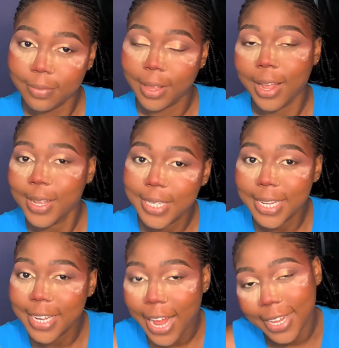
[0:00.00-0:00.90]
Can you
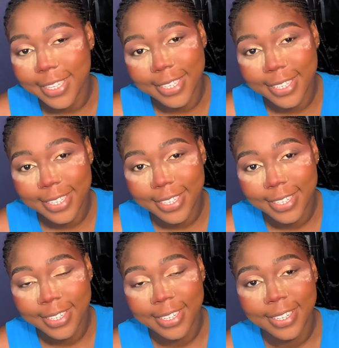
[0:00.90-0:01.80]
see that?
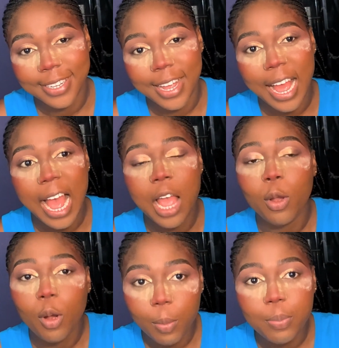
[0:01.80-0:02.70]
I
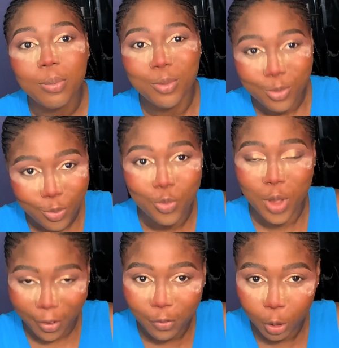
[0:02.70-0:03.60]
hope
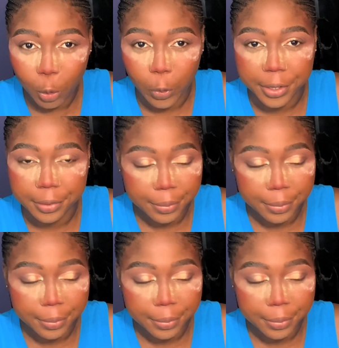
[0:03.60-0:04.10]
you are following.